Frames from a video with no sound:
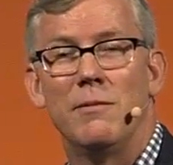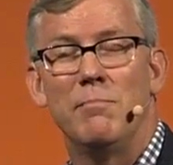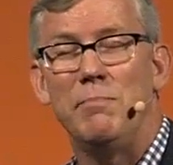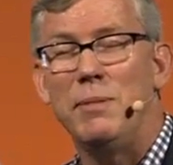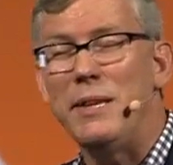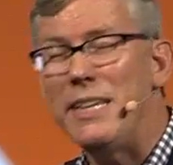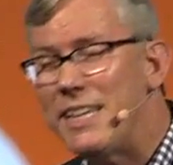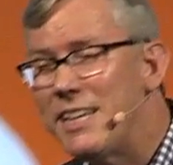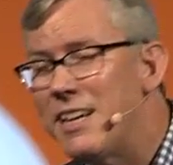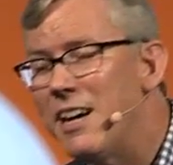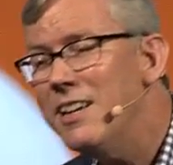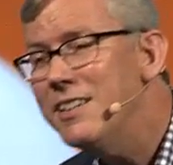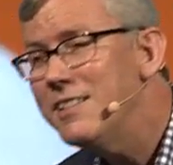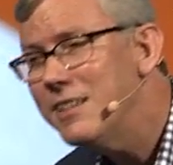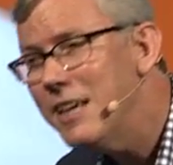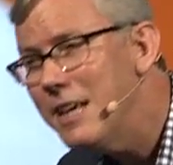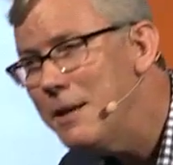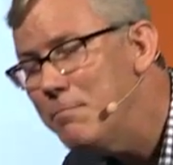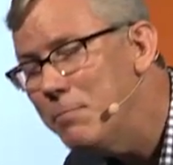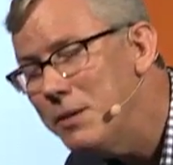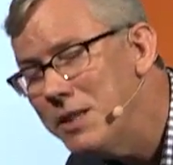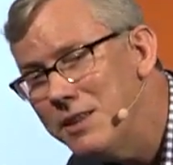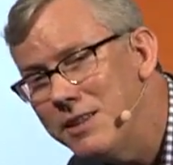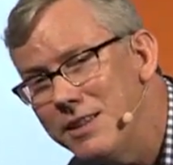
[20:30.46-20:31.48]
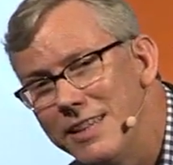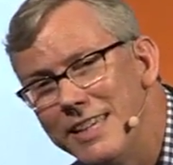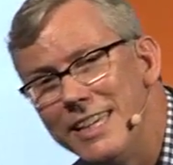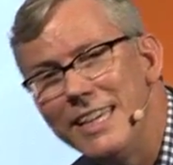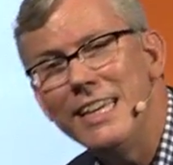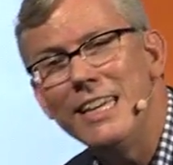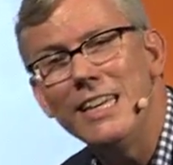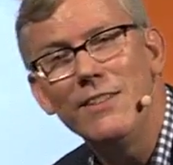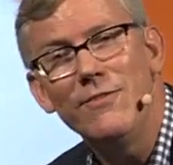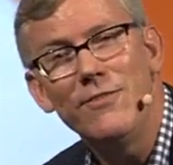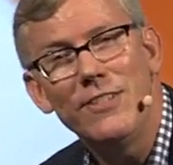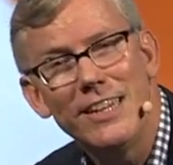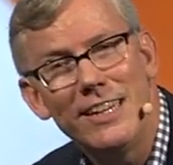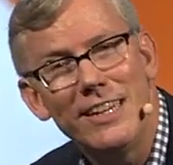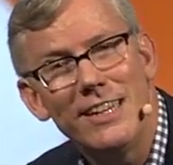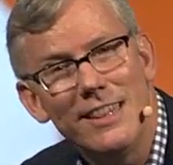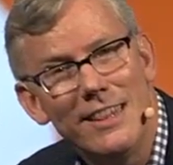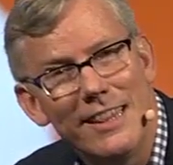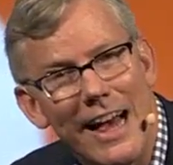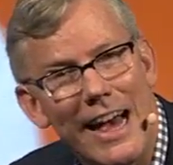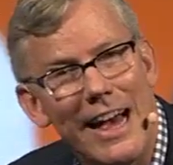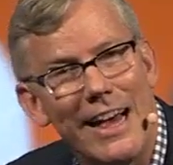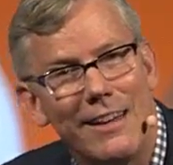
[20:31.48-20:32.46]
because I believe
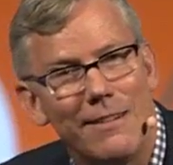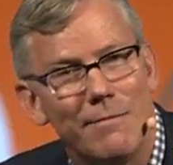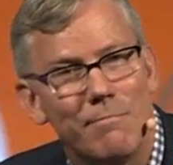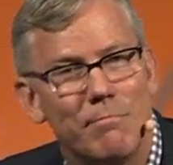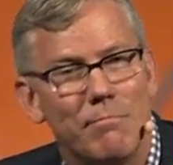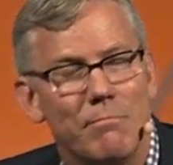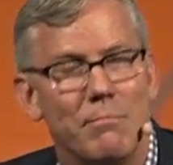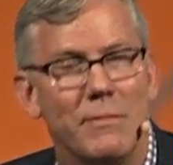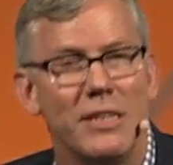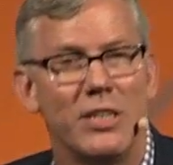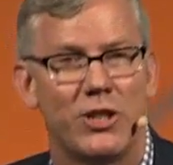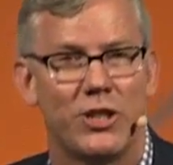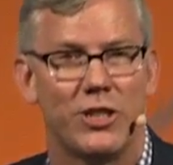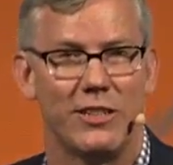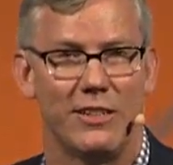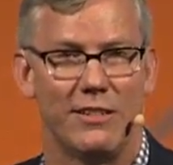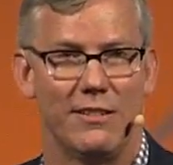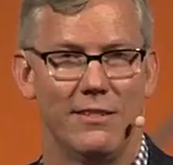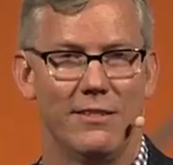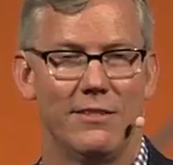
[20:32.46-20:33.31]
in that mission.